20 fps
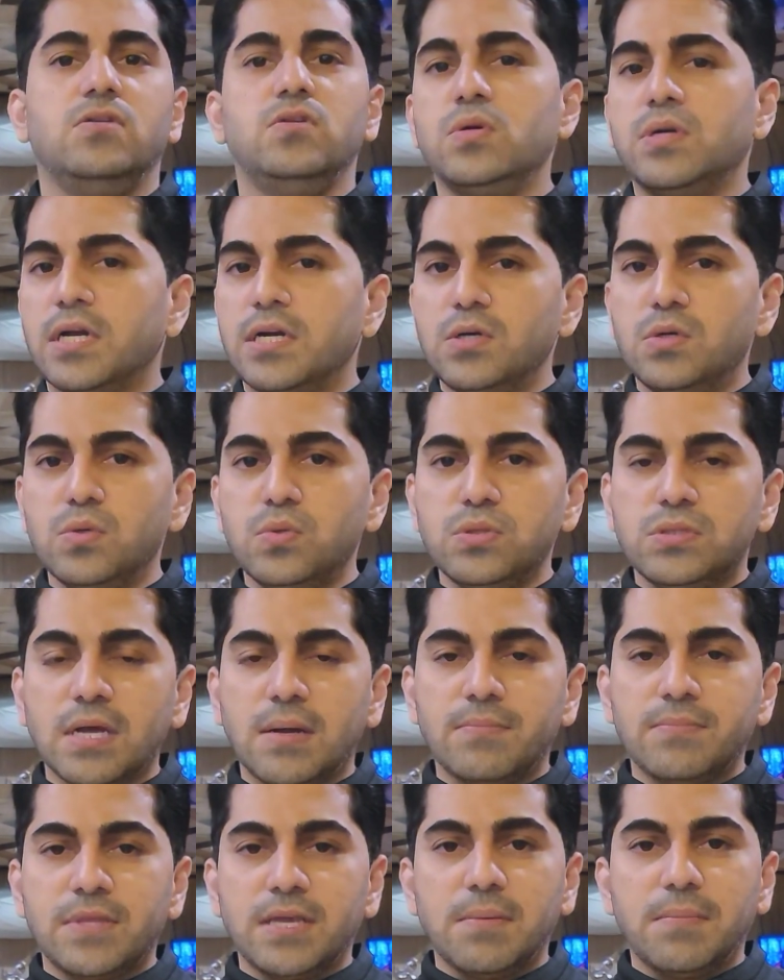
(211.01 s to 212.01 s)
you can do
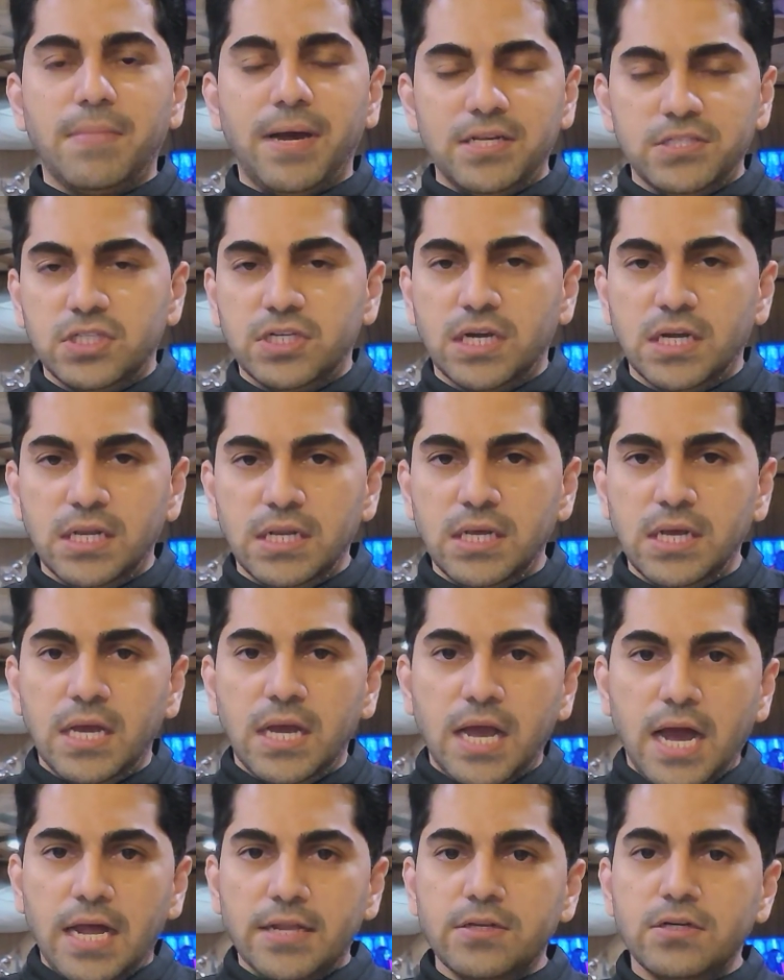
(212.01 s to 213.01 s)
something magical
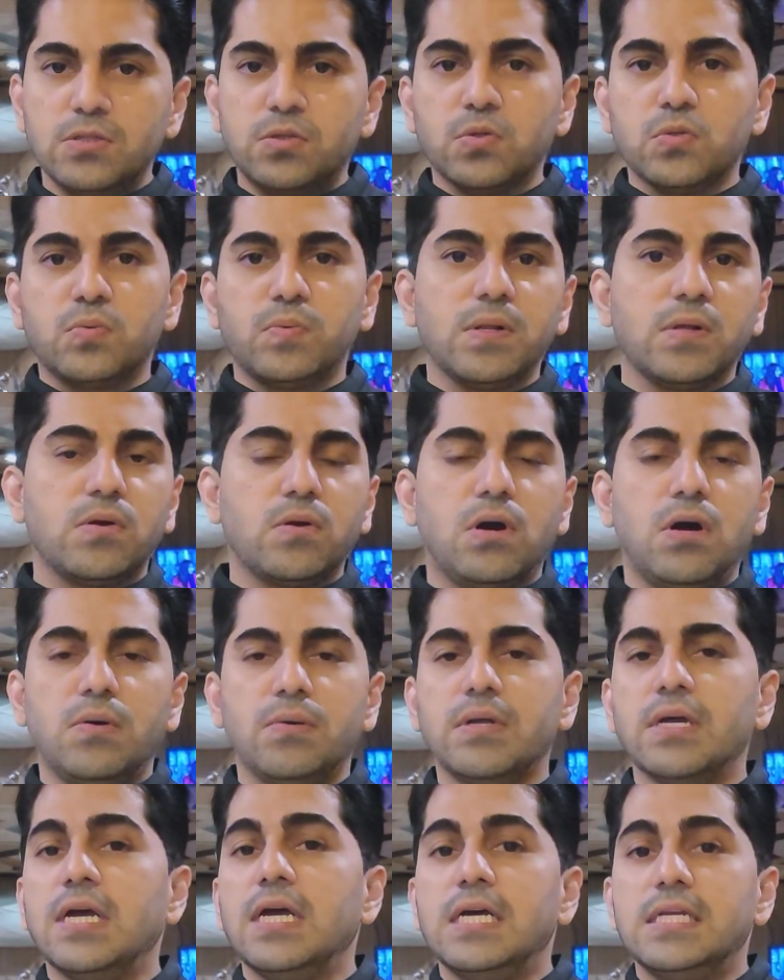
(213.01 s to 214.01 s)
and your tooth will grow
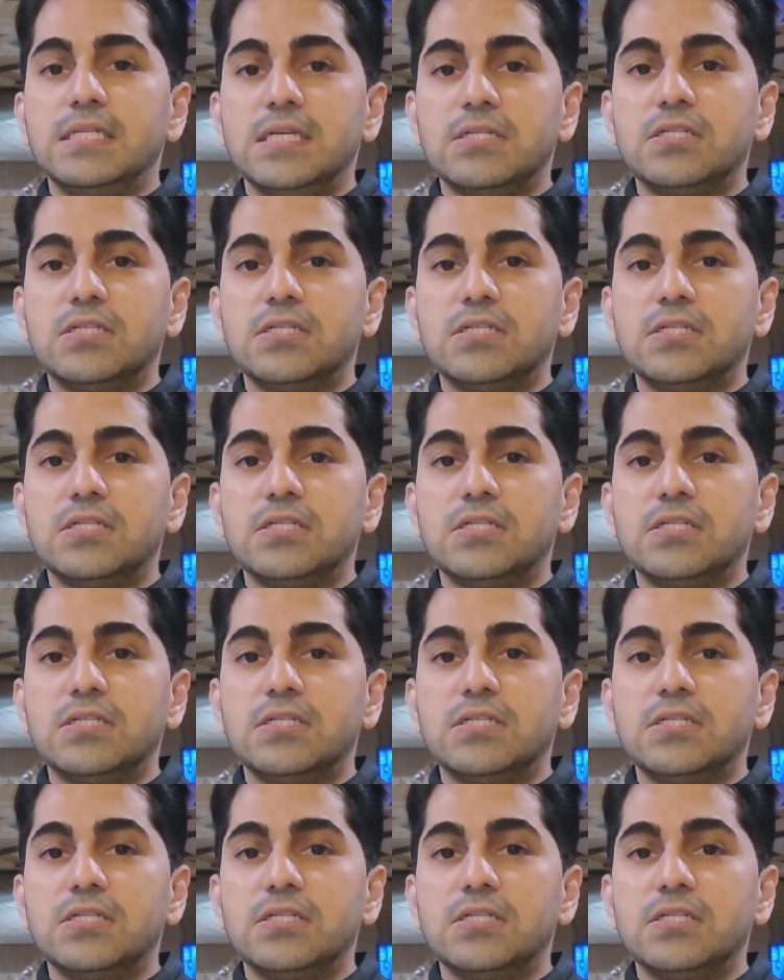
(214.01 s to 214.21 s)
out,